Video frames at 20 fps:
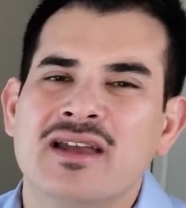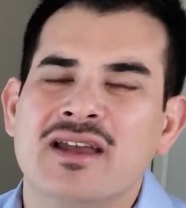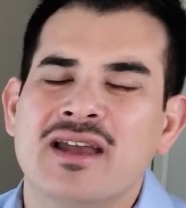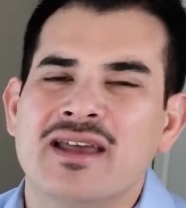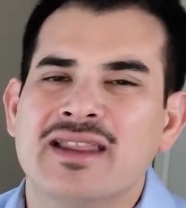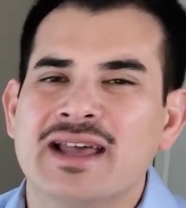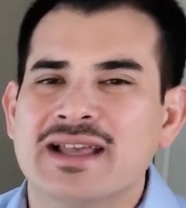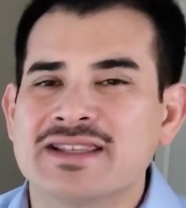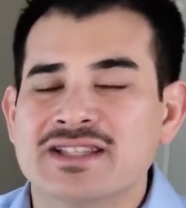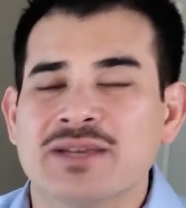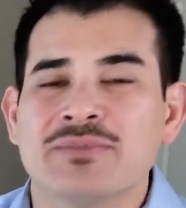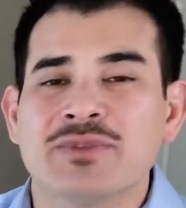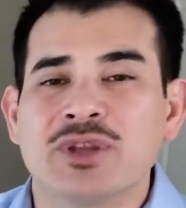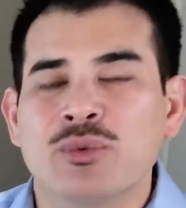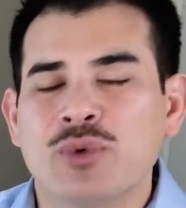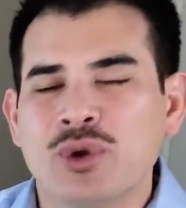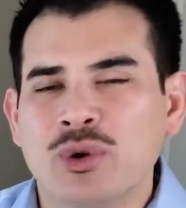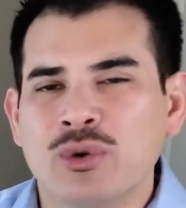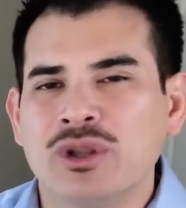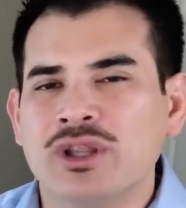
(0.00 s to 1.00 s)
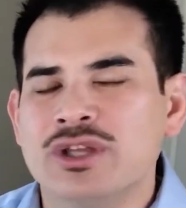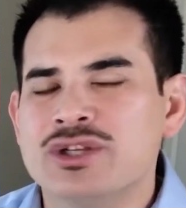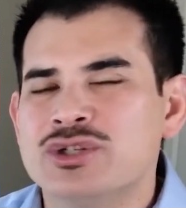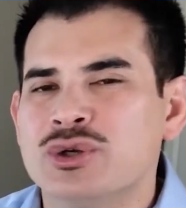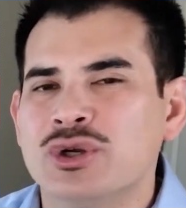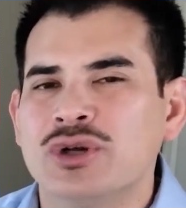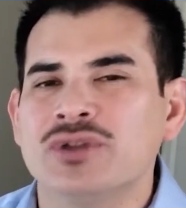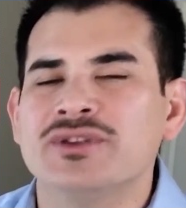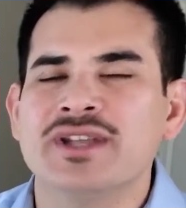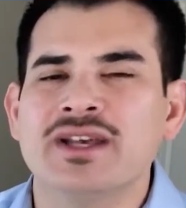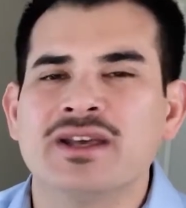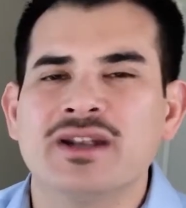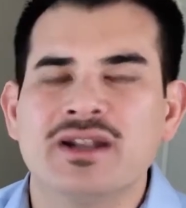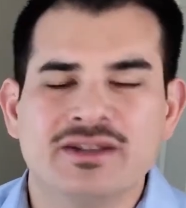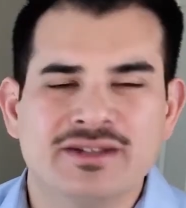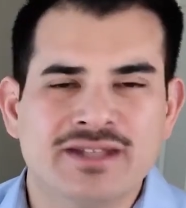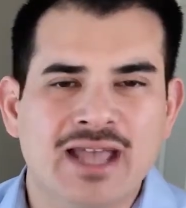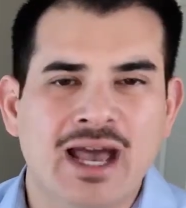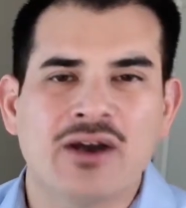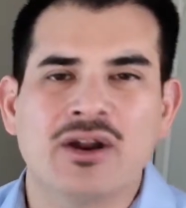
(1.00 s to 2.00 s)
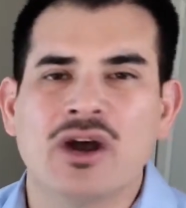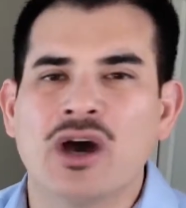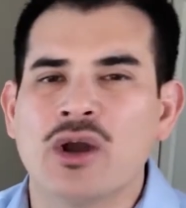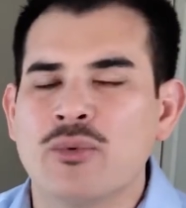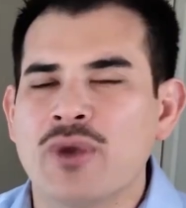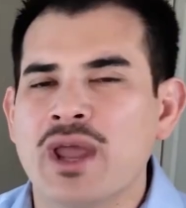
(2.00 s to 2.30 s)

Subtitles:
And that's something we really drilled down on,